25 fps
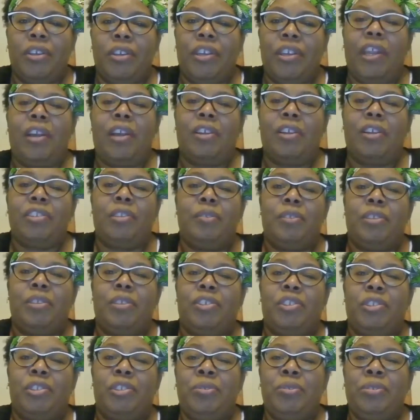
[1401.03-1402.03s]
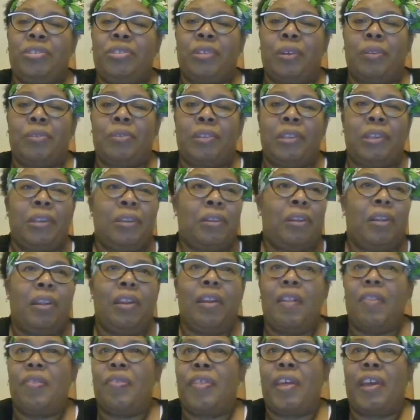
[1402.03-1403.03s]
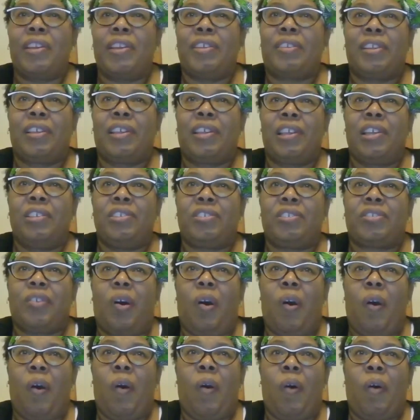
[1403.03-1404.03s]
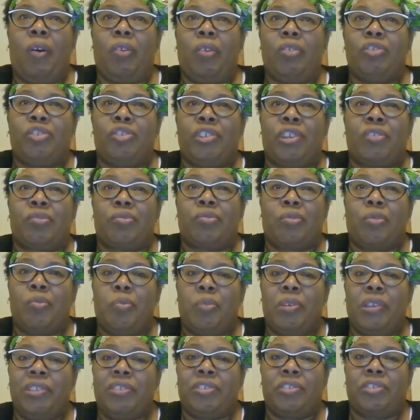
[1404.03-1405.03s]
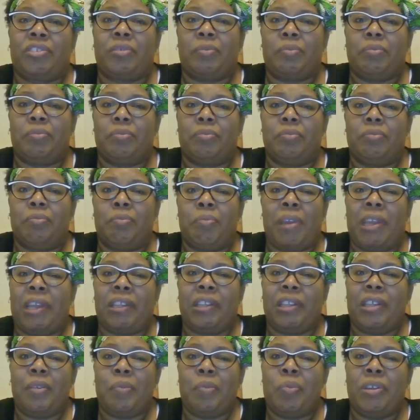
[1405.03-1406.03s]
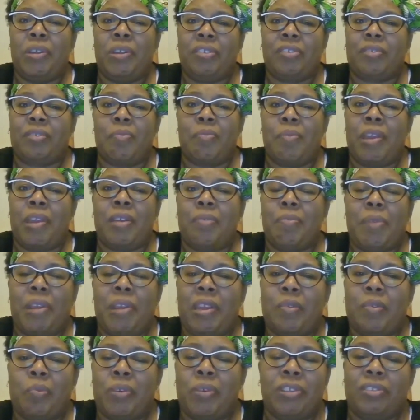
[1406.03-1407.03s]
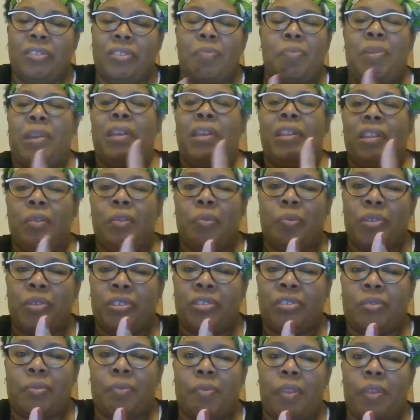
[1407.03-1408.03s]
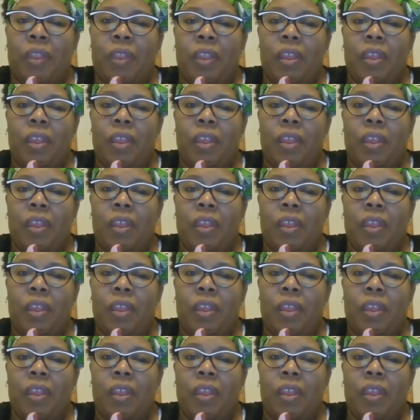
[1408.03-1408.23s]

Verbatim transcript: tells him to do something that is against all general wisdom manly wisdom, man made wisdom, manly wisdom.